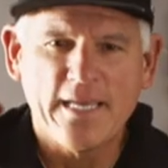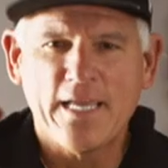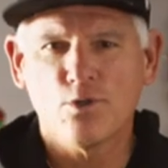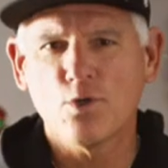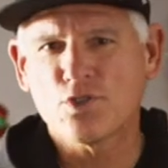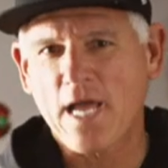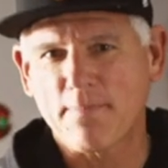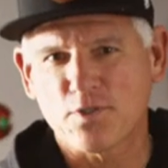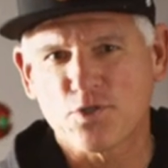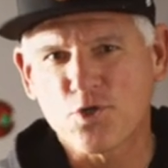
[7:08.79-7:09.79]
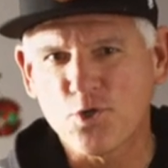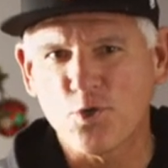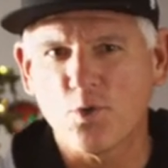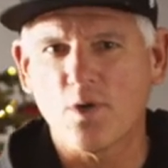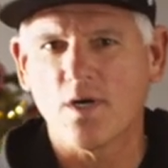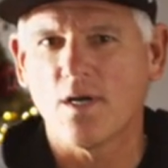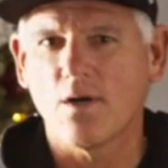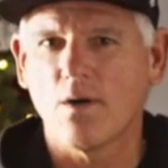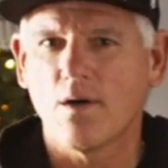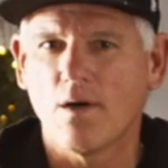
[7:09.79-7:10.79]
In Luke chapter two,
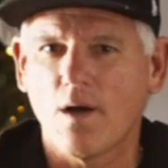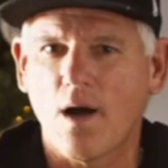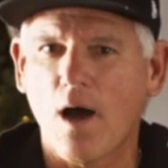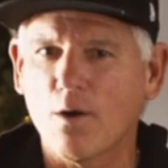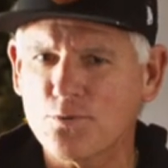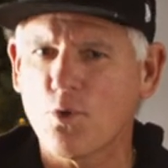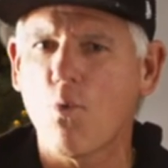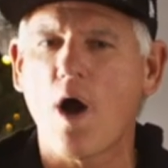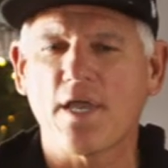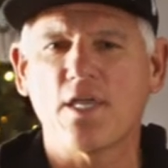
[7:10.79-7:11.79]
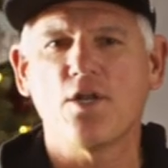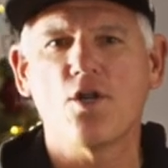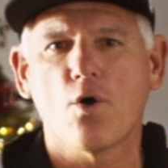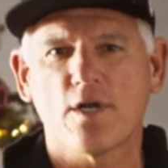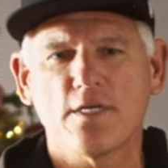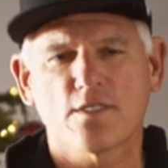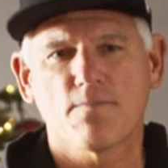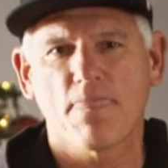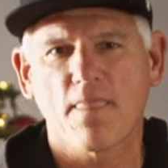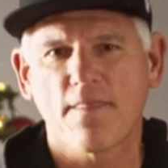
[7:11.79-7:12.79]
I also want you to
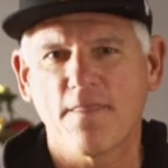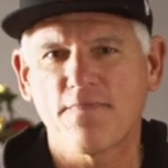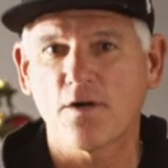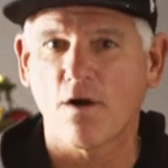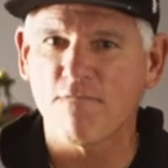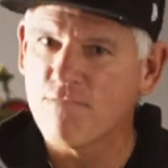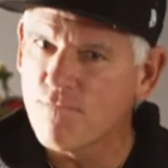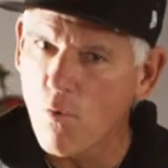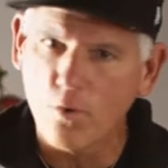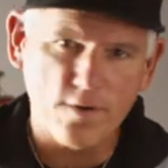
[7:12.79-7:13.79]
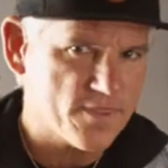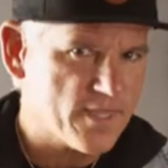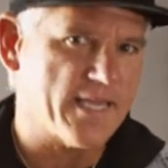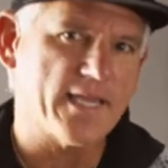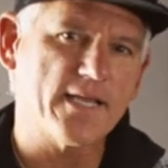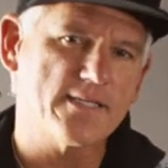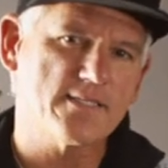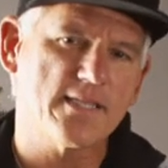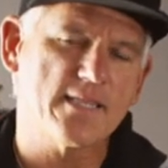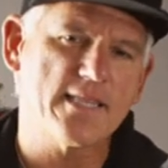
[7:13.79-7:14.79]
notice that there are four
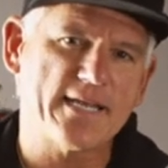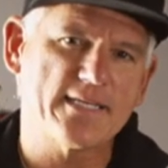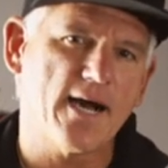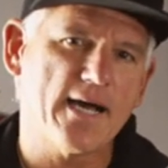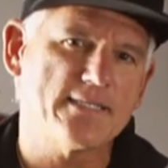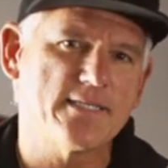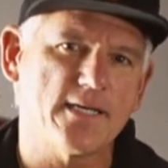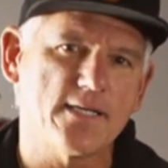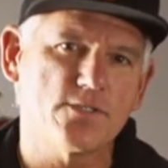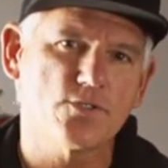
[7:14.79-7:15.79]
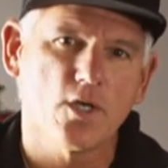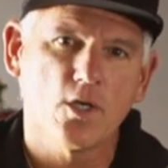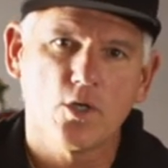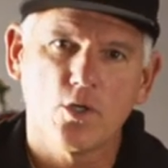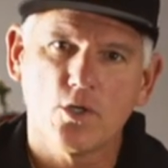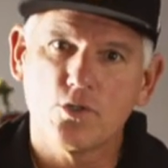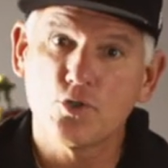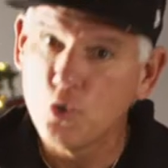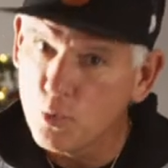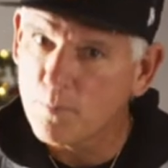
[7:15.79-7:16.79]
things that God does
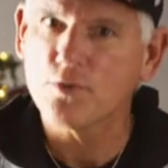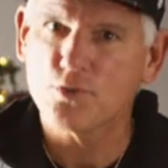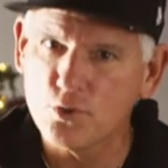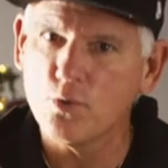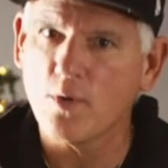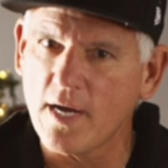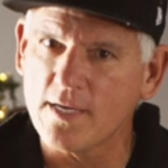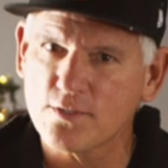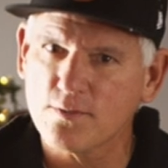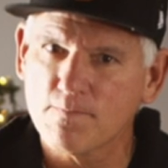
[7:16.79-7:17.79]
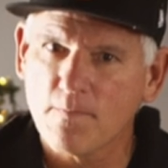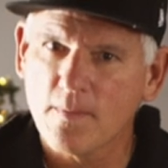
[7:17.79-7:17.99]
to pursue us.